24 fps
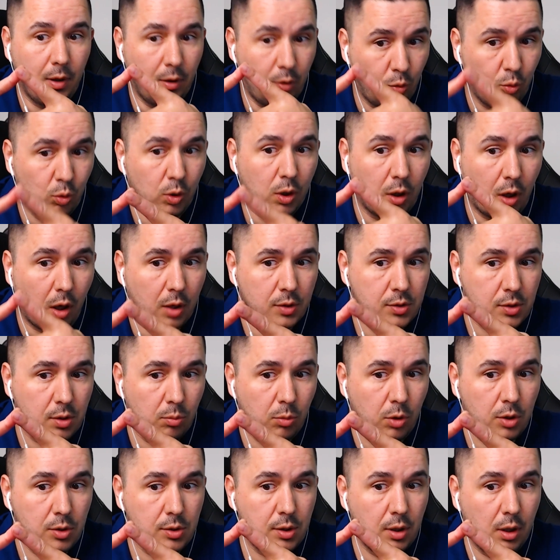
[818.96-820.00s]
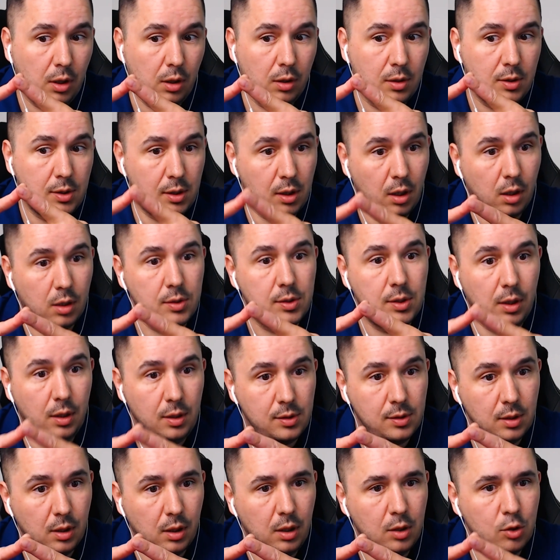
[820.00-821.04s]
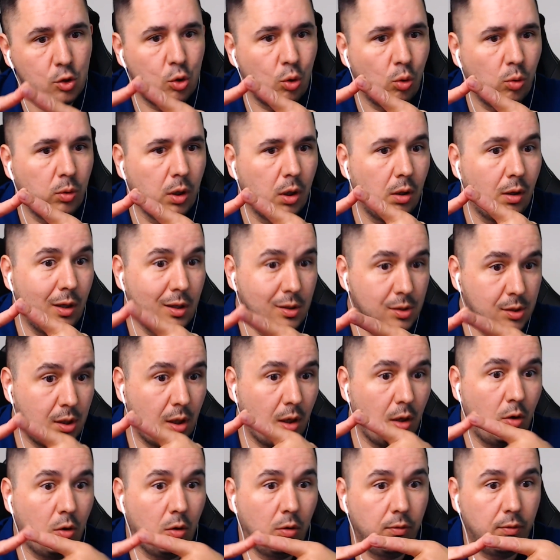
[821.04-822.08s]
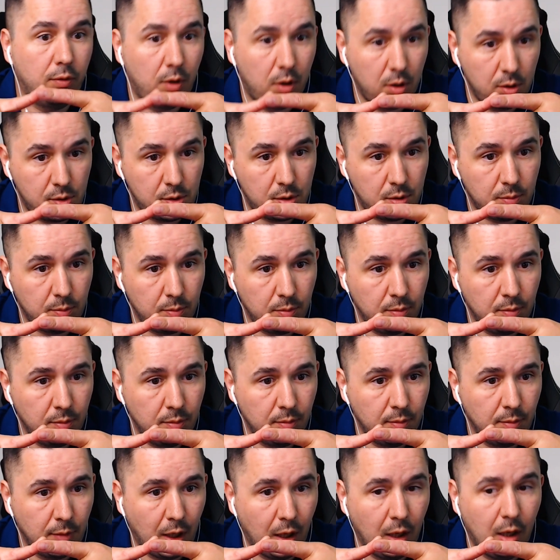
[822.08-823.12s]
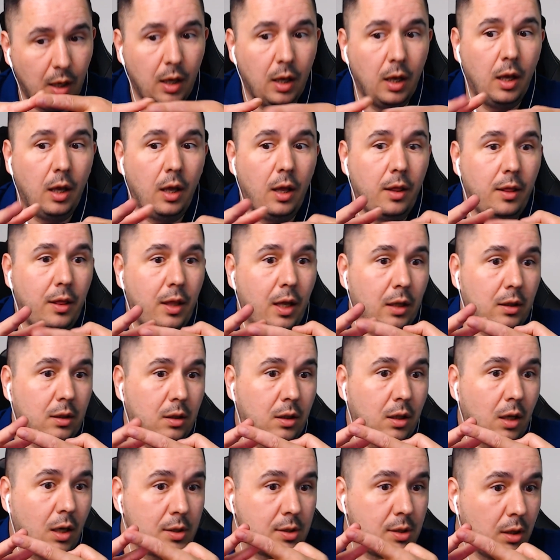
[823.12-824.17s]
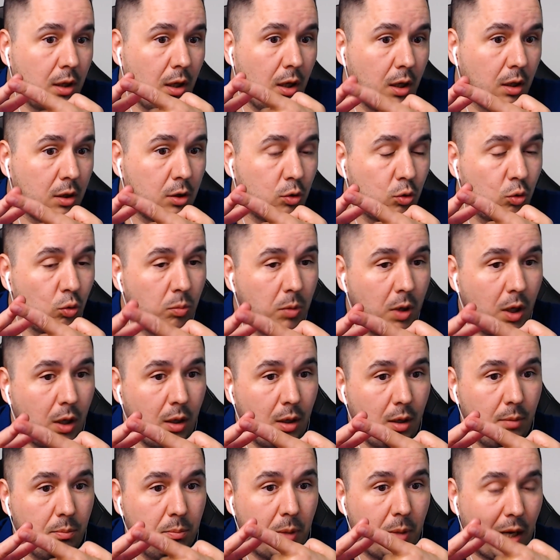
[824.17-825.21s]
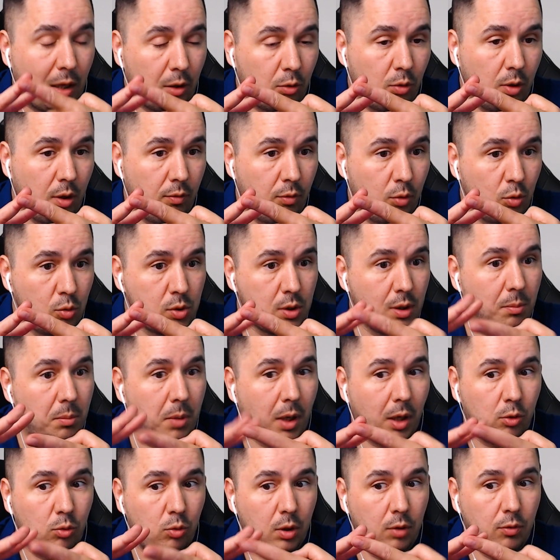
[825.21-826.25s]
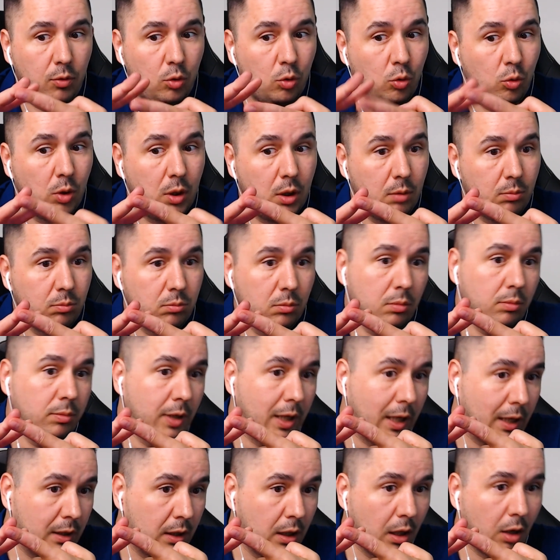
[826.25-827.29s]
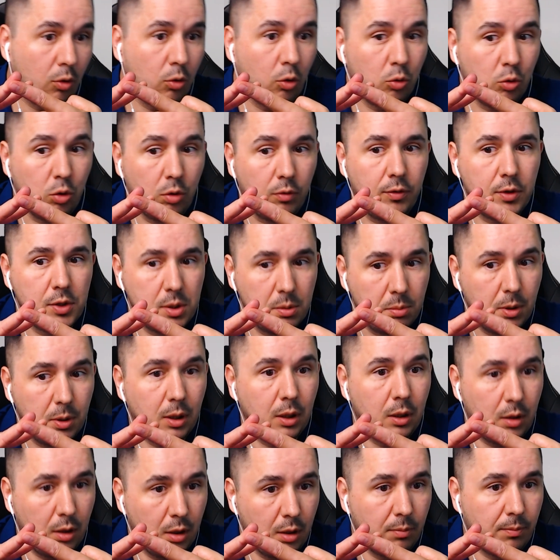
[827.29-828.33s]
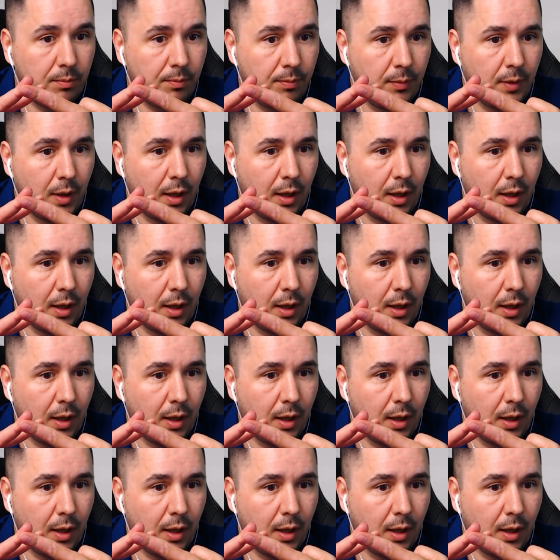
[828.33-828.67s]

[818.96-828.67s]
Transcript: to the customers and sells easily. So the listing converts. That doesn't get too many bad reviews. A bad review will kick down on your visibility.